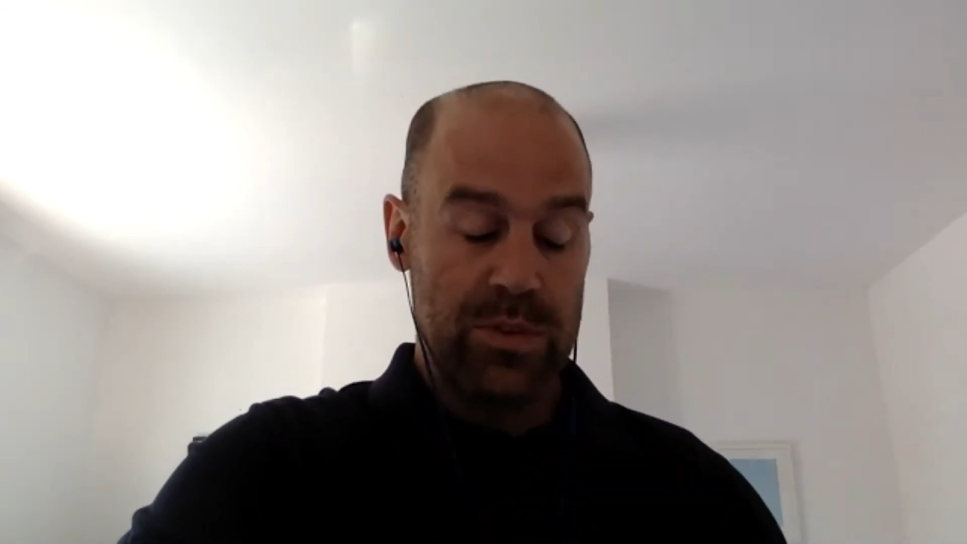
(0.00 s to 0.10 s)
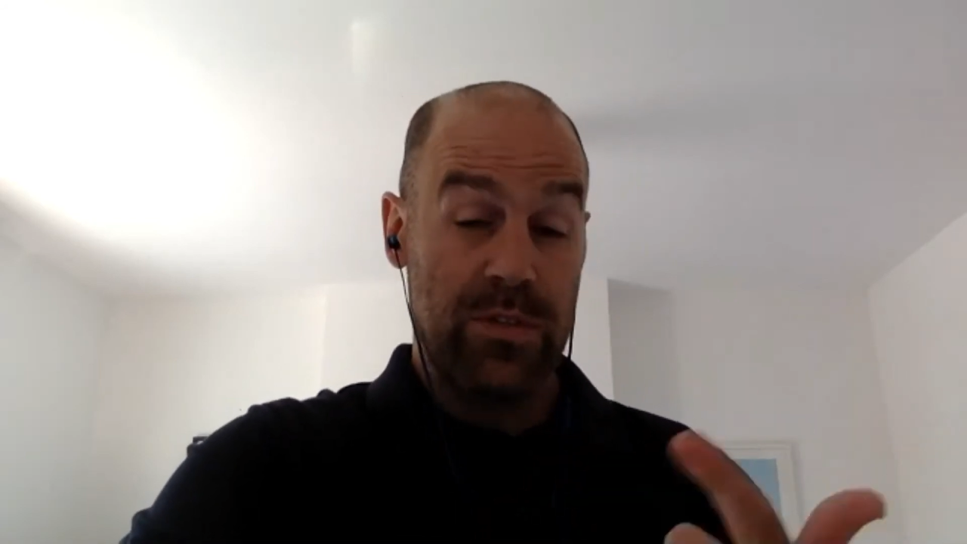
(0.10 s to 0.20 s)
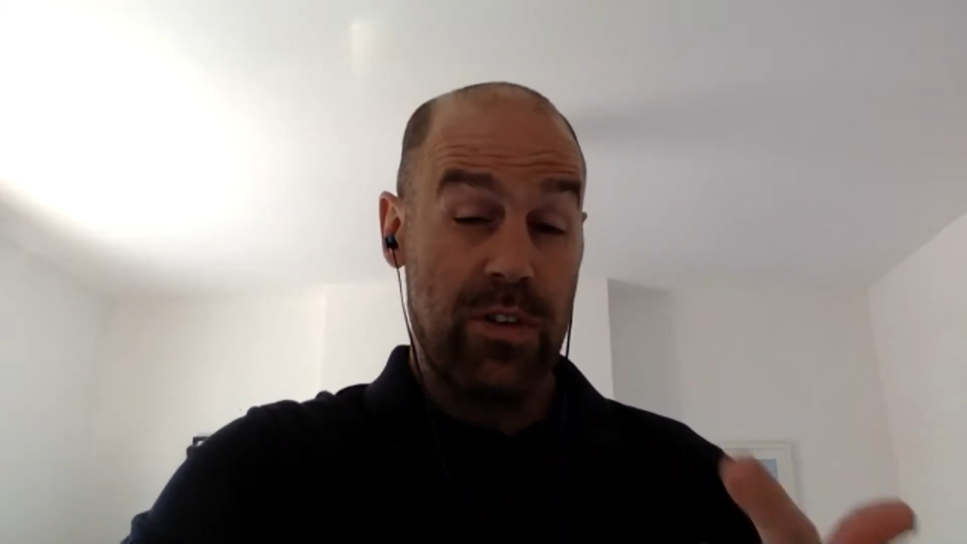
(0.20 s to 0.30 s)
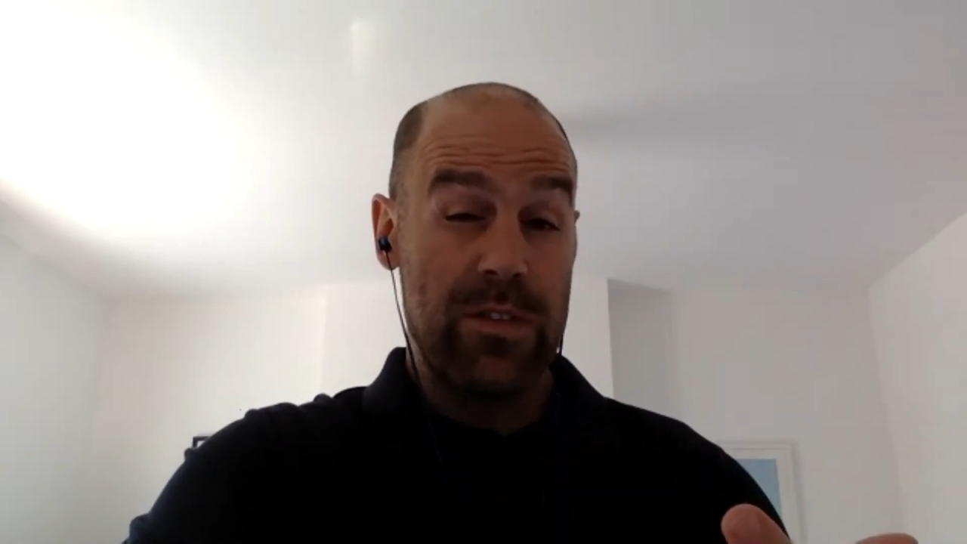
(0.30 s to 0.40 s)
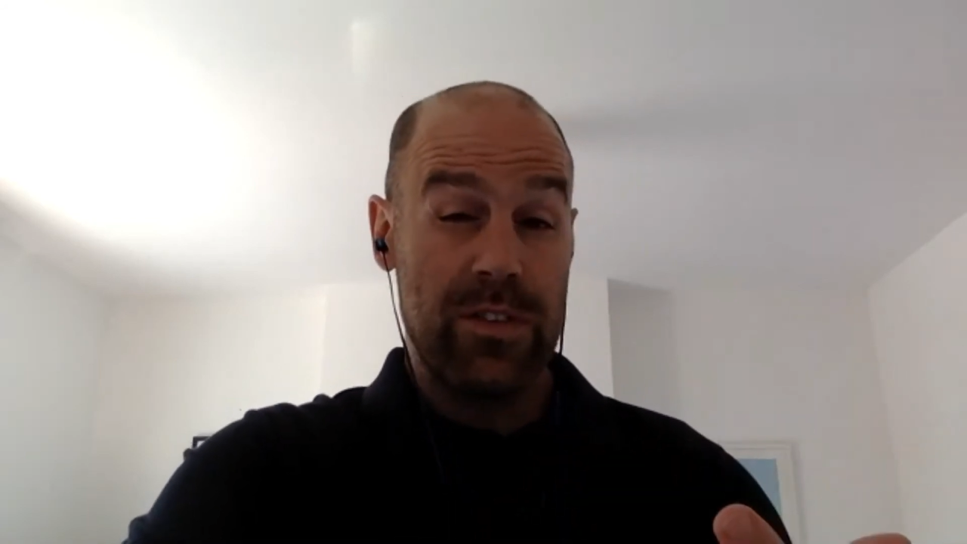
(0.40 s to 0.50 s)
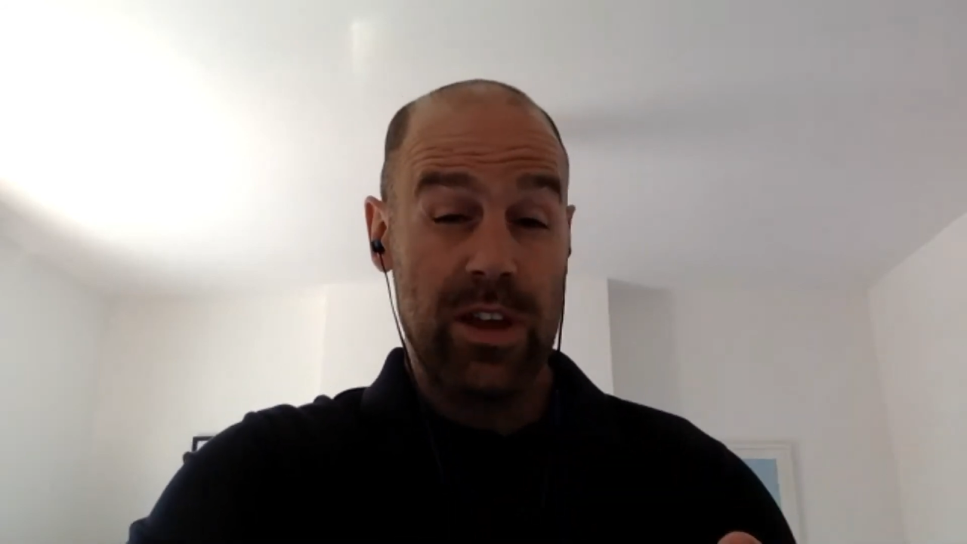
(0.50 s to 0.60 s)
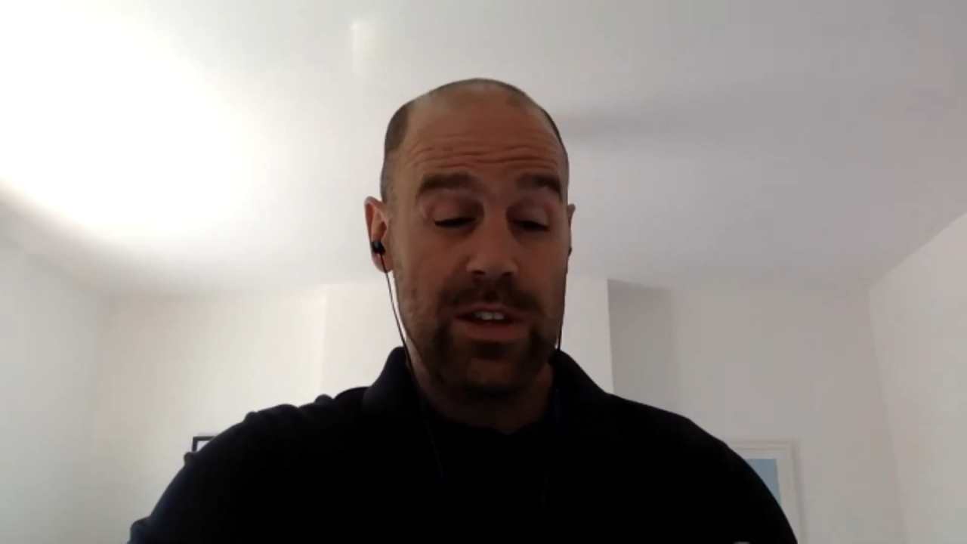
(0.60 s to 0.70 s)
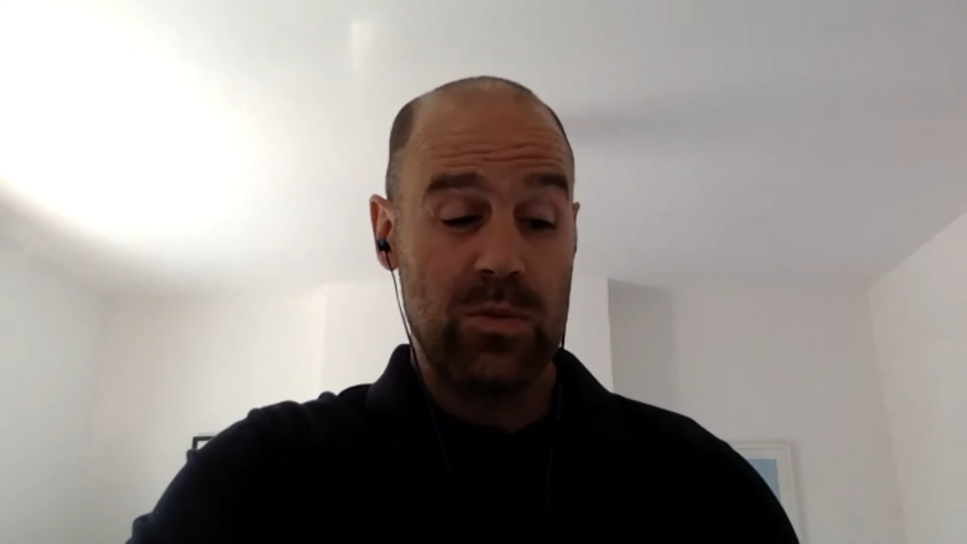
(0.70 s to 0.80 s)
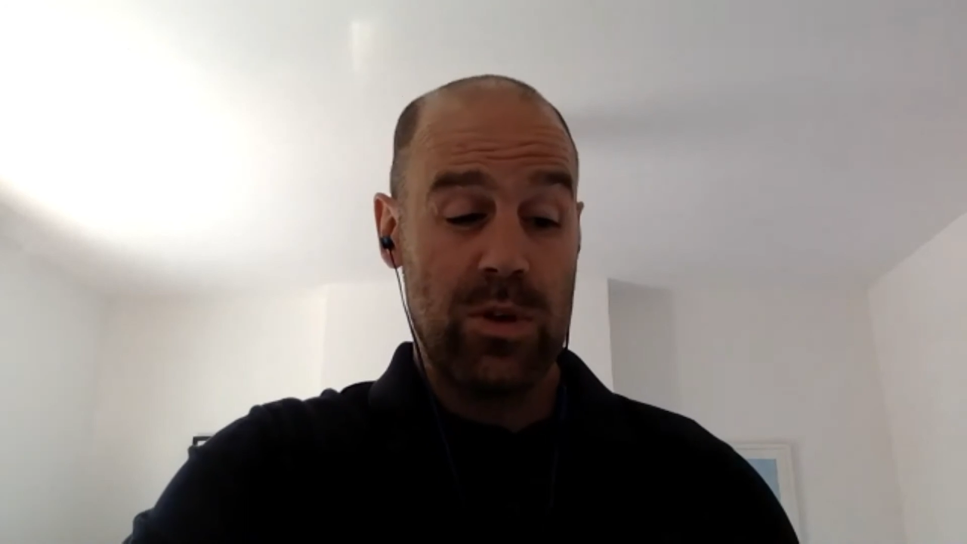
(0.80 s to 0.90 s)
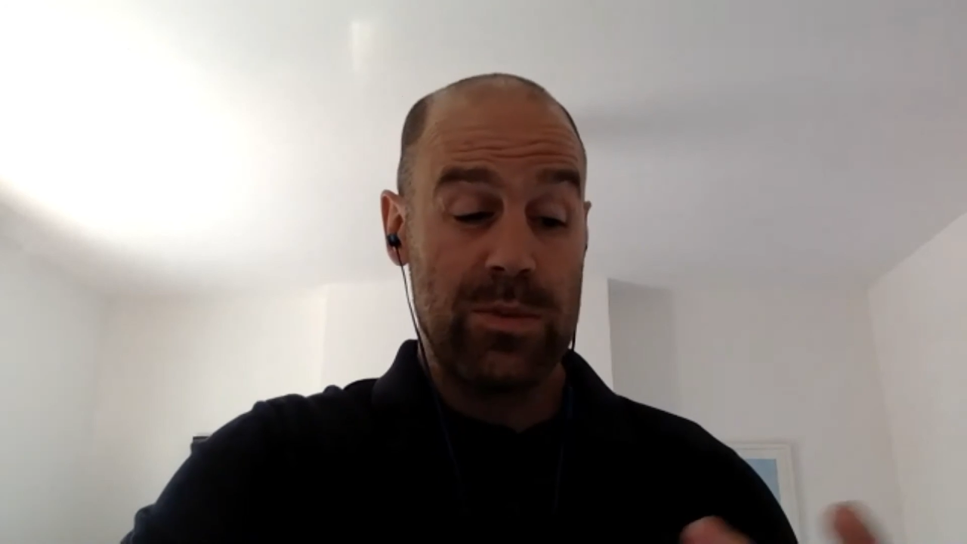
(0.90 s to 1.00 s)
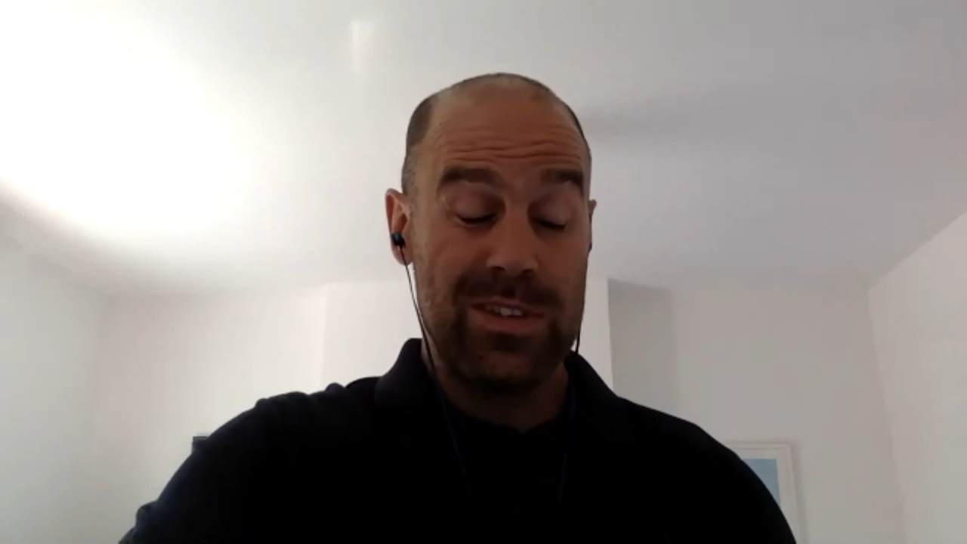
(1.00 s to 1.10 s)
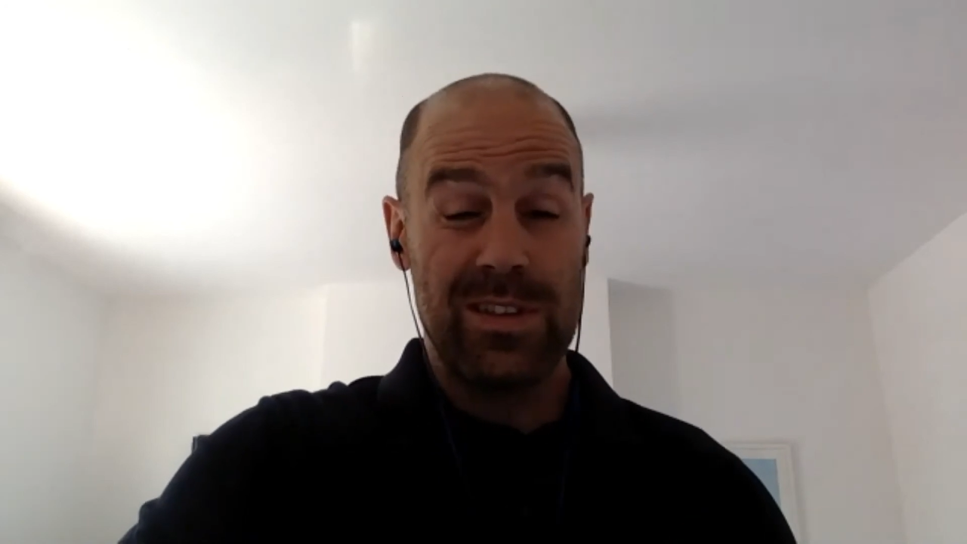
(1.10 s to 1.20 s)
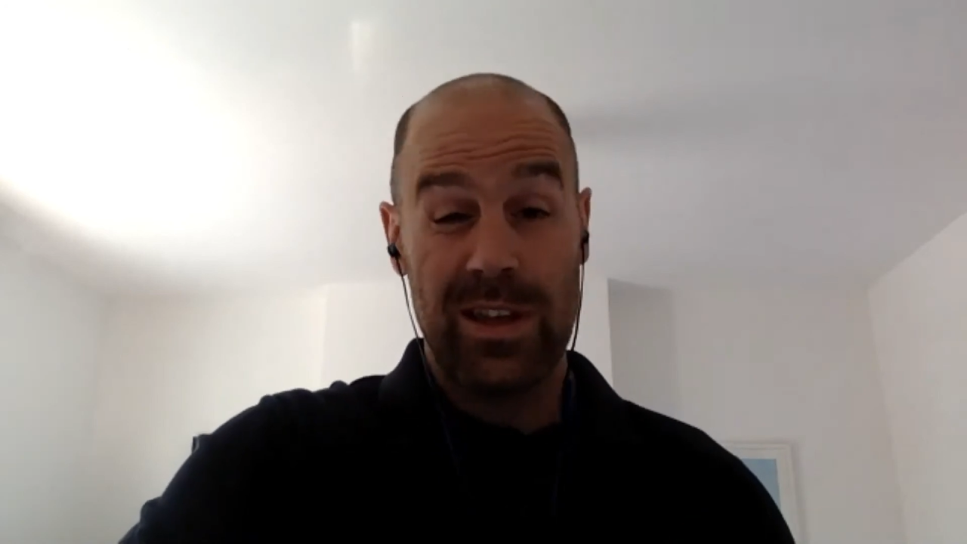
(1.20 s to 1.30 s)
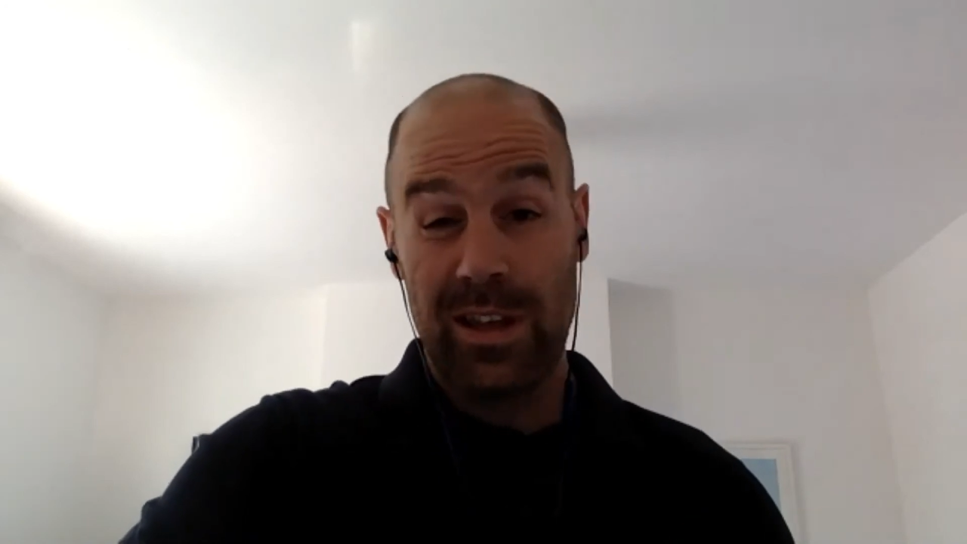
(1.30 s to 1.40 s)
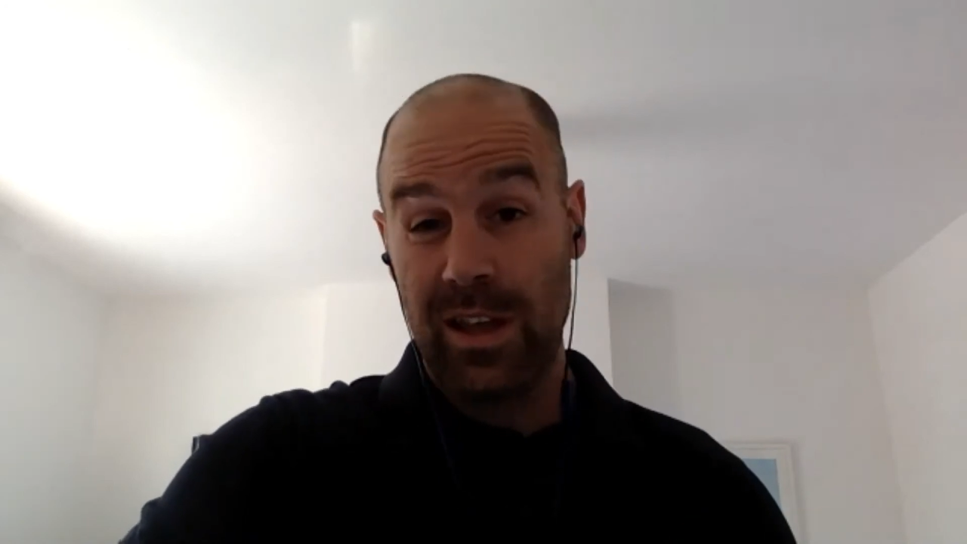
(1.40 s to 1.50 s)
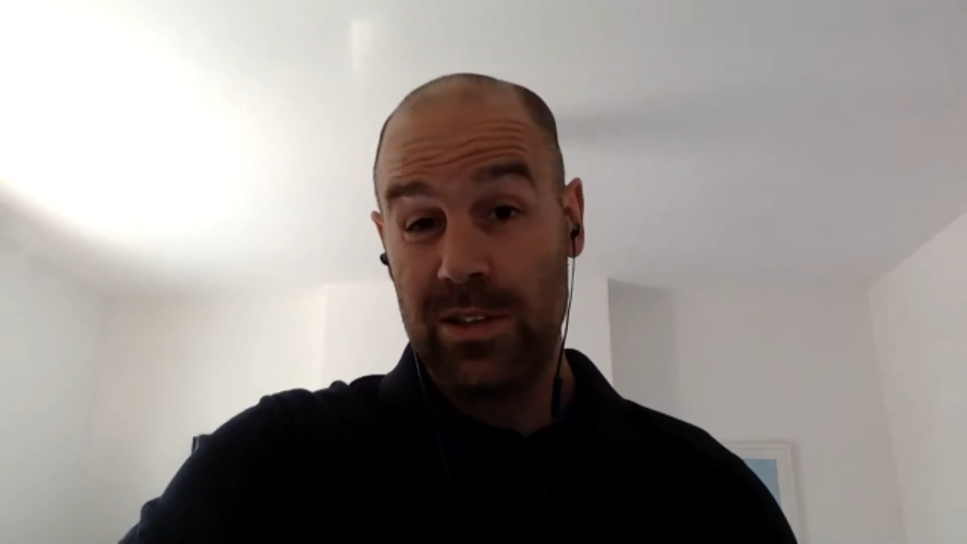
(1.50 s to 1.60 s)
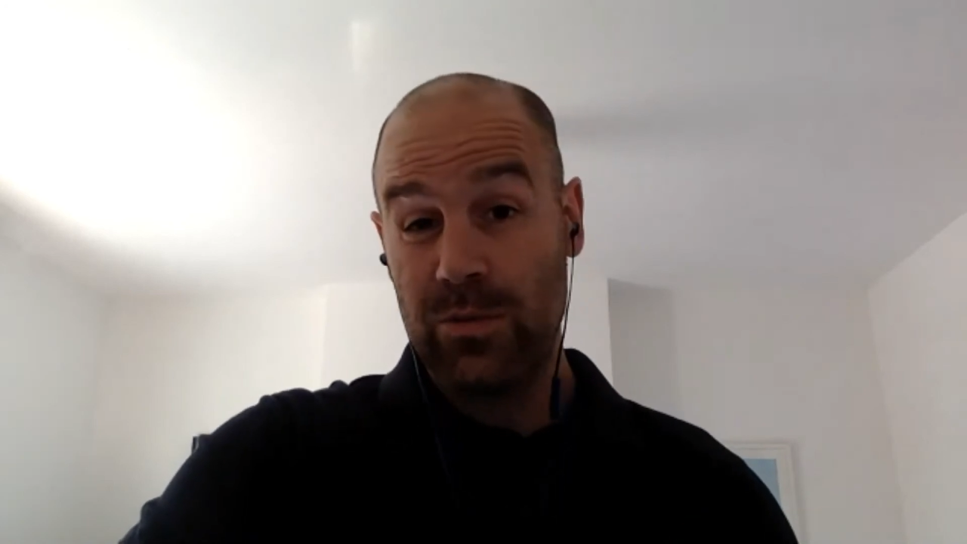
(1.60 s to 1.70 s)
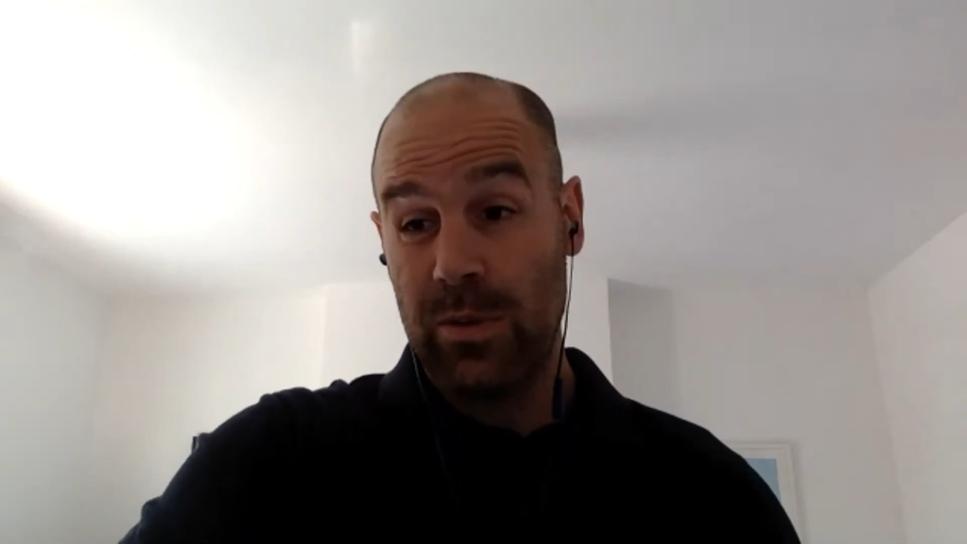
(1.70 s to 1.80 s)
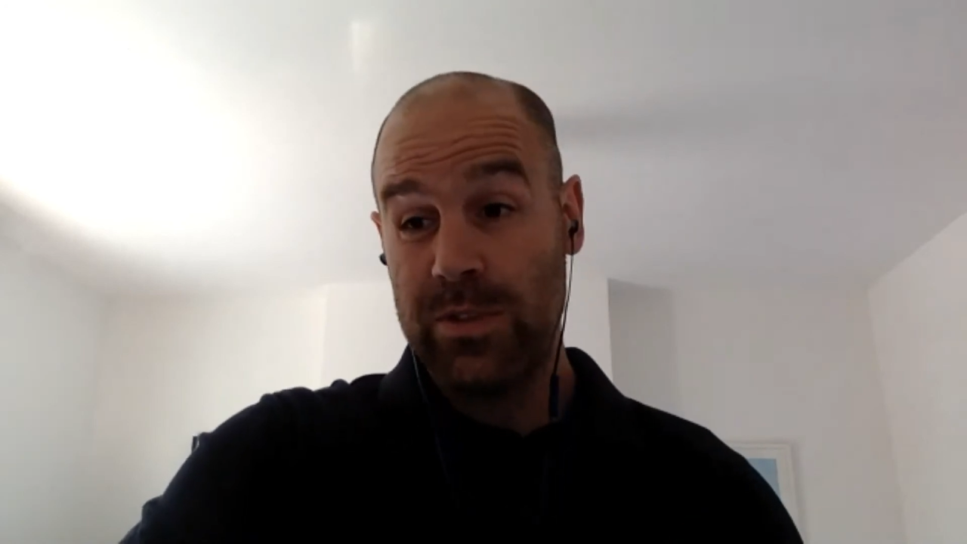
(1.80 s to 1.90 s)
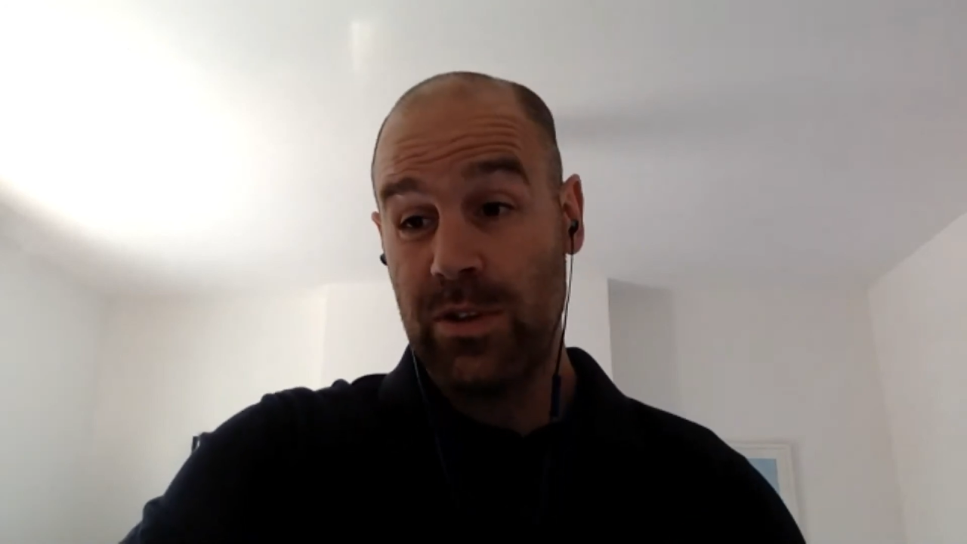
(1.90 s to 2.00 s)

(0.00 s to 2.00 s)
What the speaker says: there's a 5K swim, there's a 10K swim.